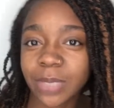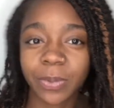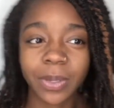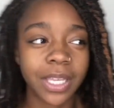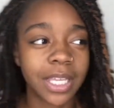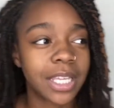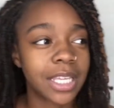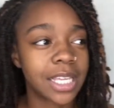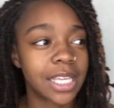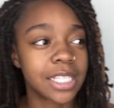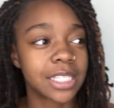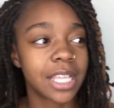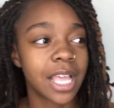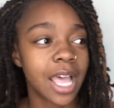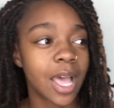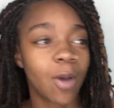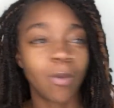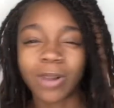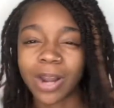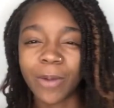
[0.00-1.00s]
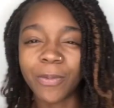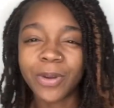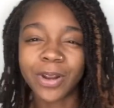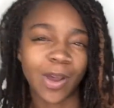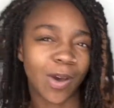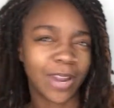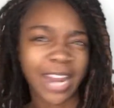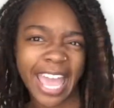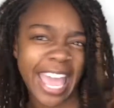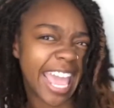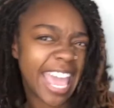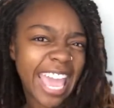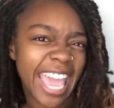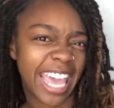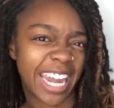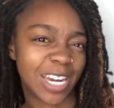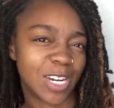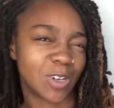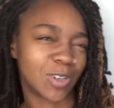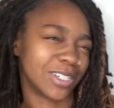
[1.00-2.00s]
because when I put on a
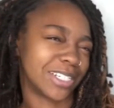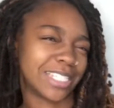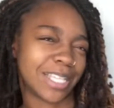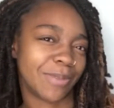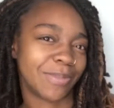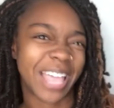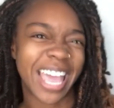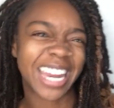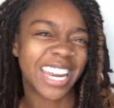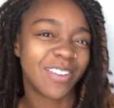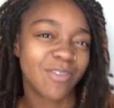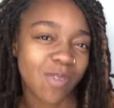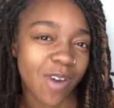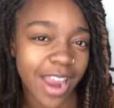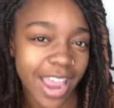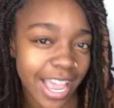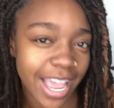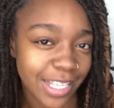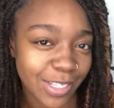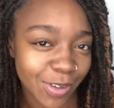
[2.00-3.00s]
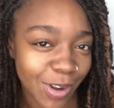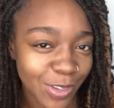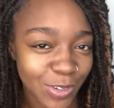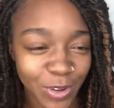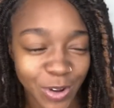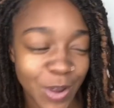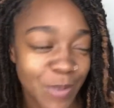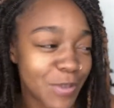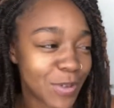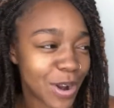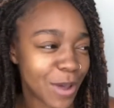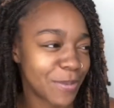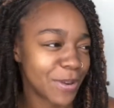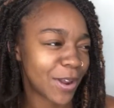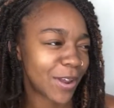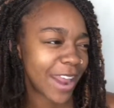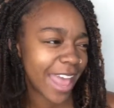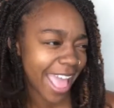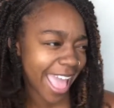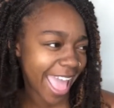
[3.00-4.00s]
hat or something, I didn't wear hats when I was growing up, but when I put
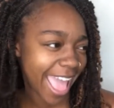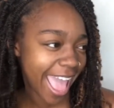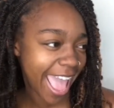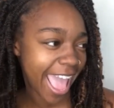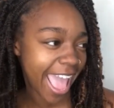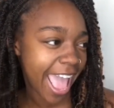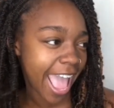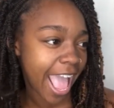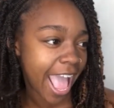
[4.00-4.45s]
on a hat,